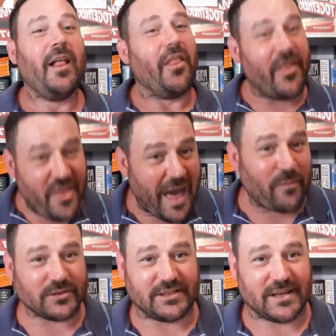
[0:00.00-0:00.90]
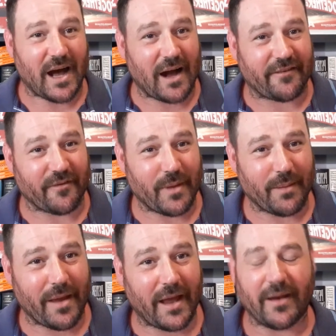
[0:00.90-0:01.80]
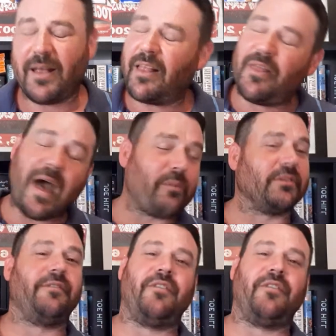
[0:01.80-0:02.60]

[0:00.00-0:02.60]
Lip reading: That was dark for me, man. That was